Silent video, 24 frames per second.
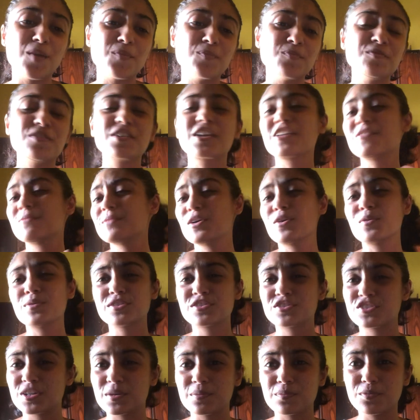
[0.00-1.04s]
Forgive me, I always
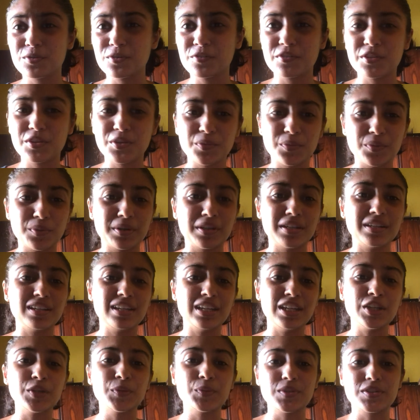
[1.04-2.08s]
trip over the word
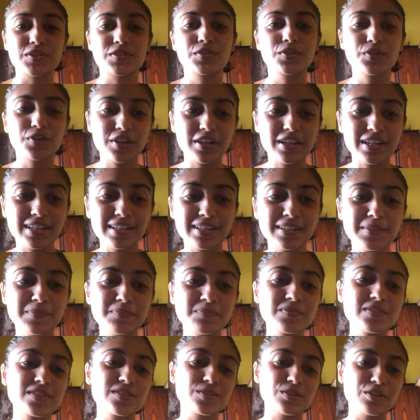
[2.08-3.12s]
inquisitorial,
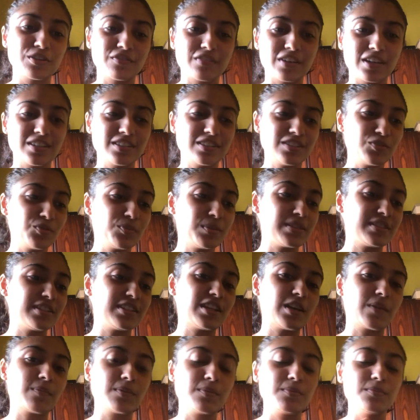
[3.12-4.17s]
so if I do mess it
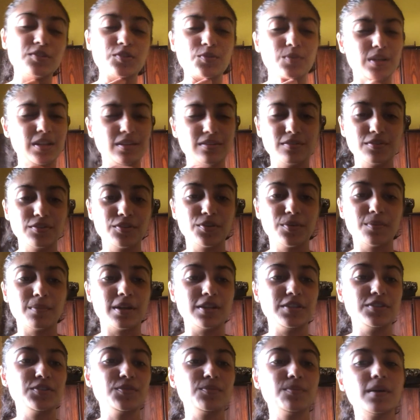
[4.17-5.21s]
up in between, don't
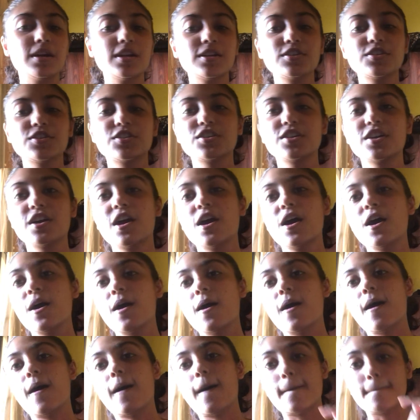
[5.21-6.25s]
mind too much.
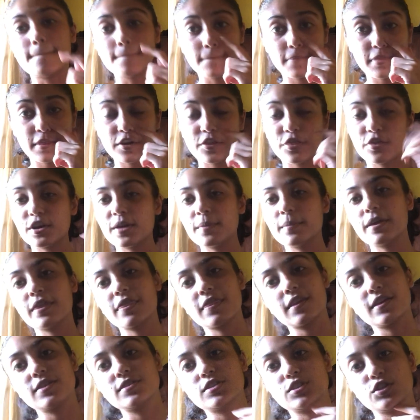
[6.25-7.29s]
There are three main
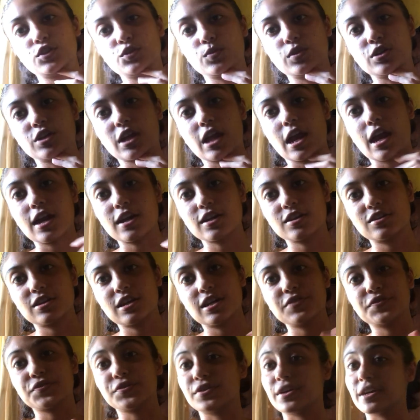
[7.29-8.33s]
things that you want to
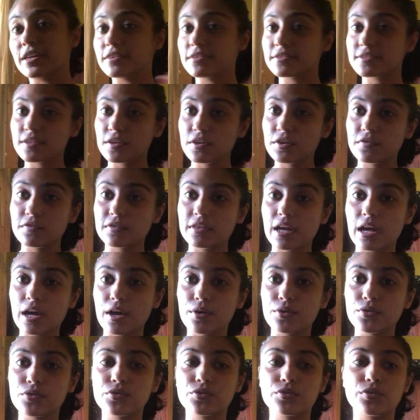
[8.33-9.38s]
characterize on either side of the
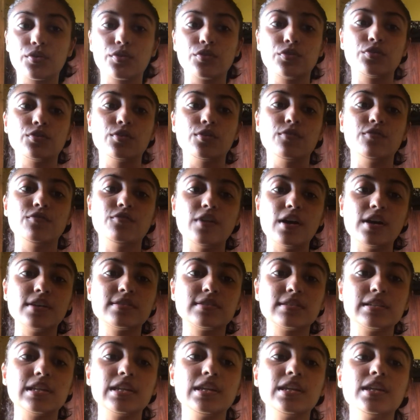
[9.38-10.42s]
house. So
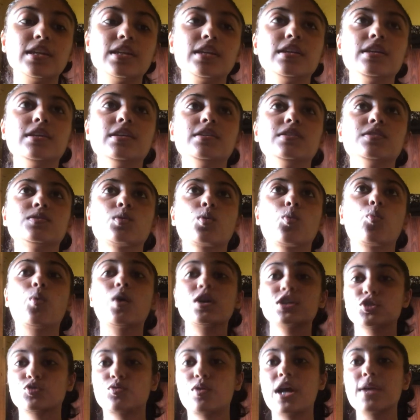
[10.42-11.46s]
firstly is
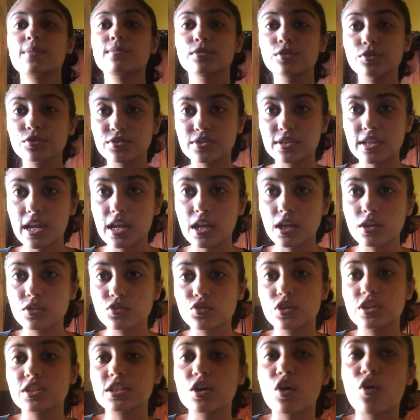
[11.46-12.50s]
what crime looks like.
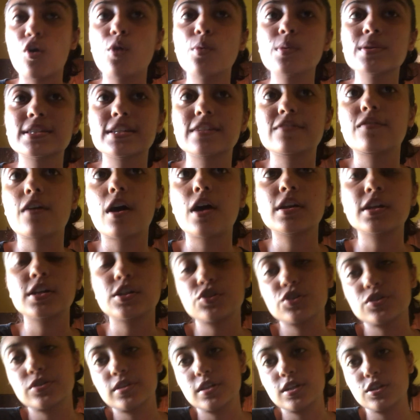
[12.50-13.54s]
So it's always
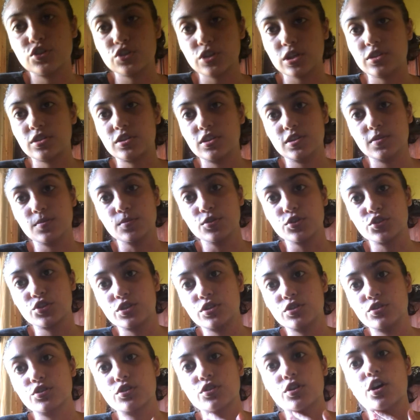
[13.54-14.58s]
advantageous in a justice
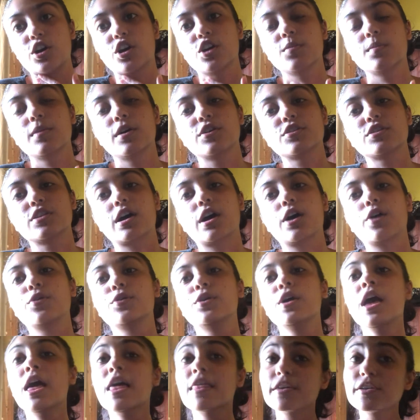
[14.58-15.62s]
motion to talk about how
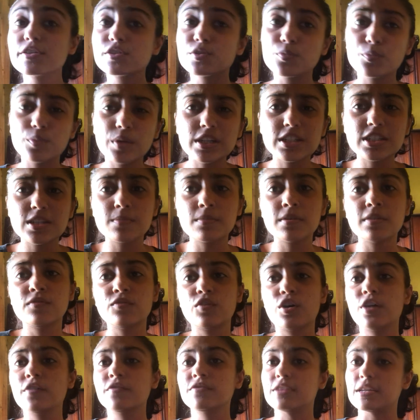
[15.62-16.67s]
there's a victim
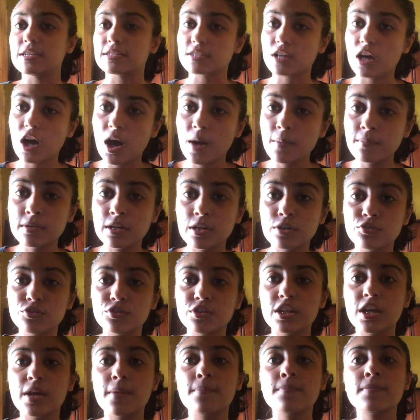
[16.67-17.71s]
involved, there's harm done to
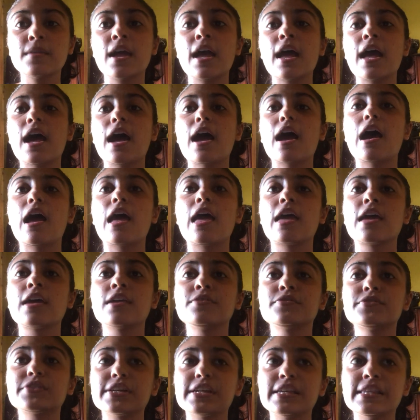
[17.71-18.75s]
them,
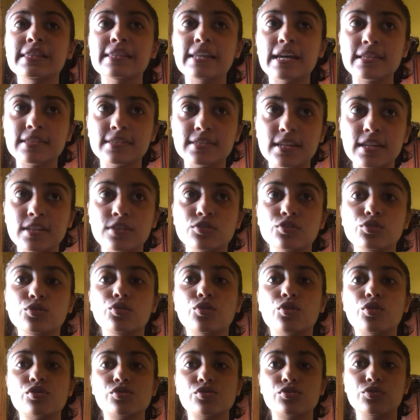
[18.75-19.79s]
and in that sense you
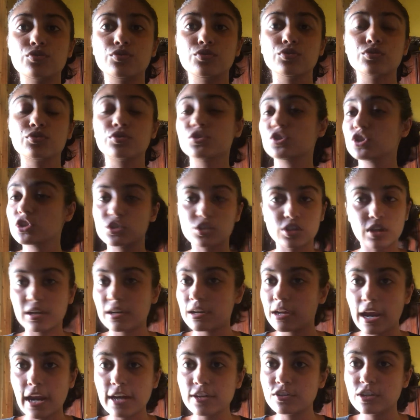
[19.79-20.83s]
go on to, so just
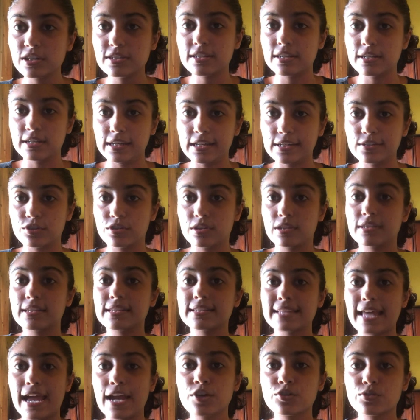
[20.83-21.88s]
characterize the nature that there's
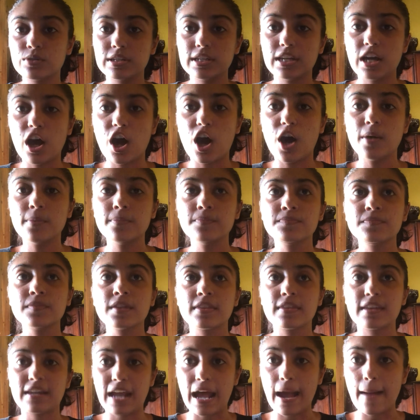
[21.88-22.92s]
actually harm
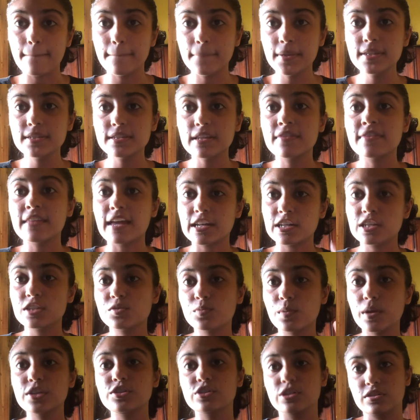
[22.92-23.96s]
that happens, and that is
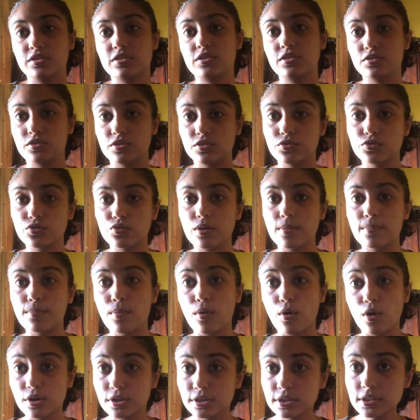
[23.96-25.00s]
why justice is so
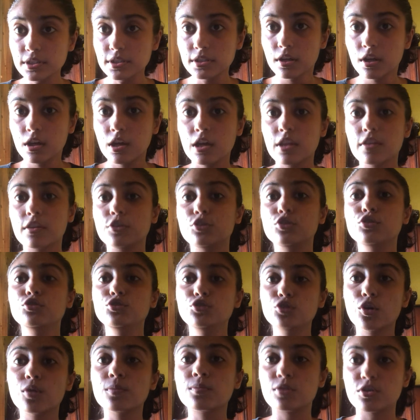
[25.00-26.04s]
important, that you
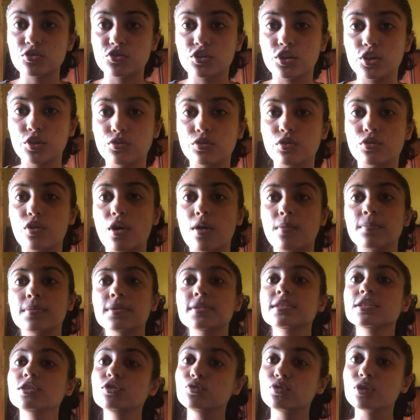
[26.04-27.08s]
don't prosecute the wrong
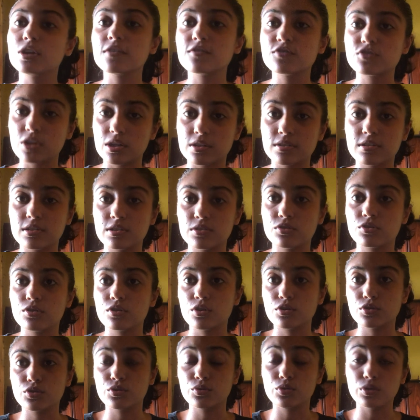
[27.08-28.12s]
person, you give justice
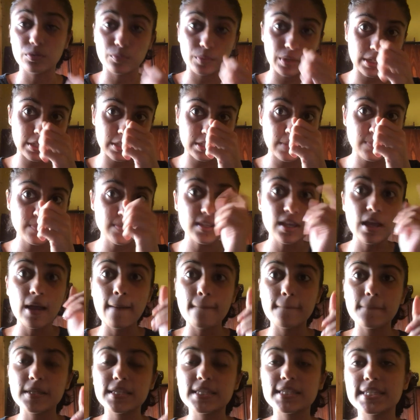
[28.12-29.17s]
to the victims.
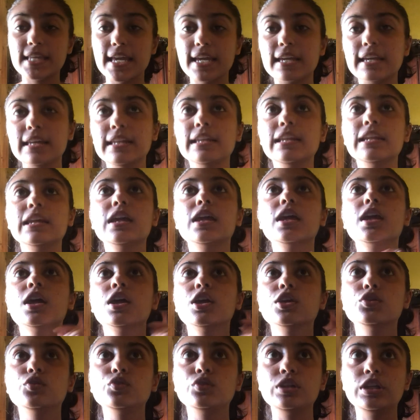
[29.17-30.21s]
But secondly,
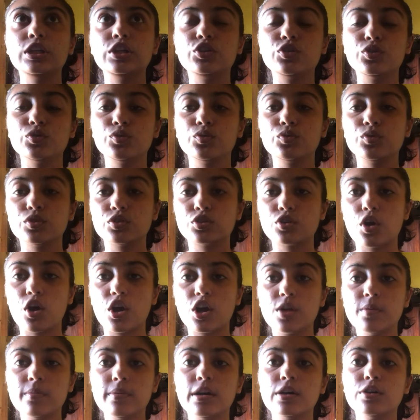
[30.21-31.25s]
you need to
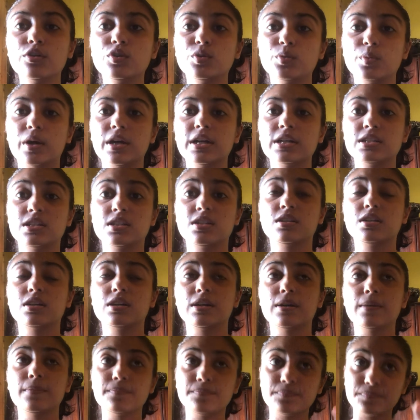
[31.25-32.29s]
talk about what
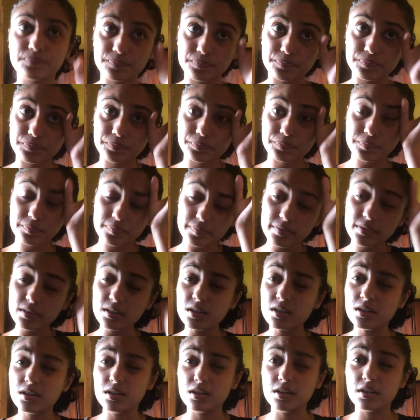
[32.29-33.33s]

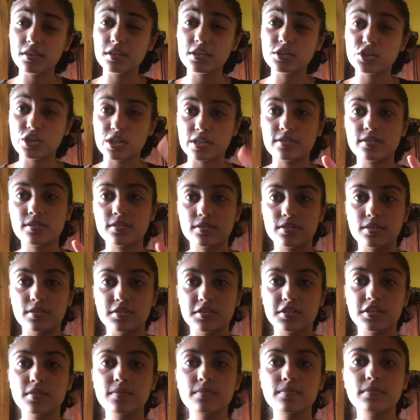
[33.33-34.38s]
the justice
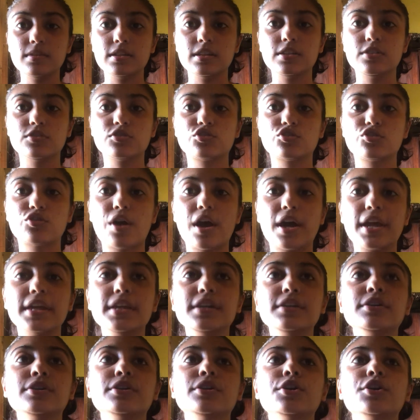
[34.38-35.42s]
system is
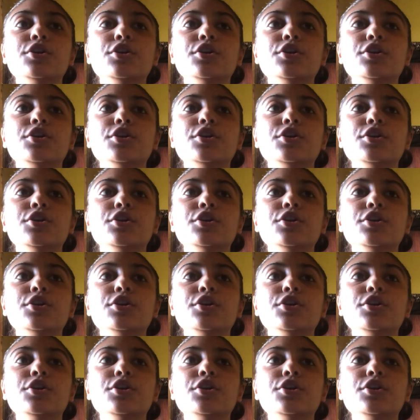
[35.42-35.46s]
trying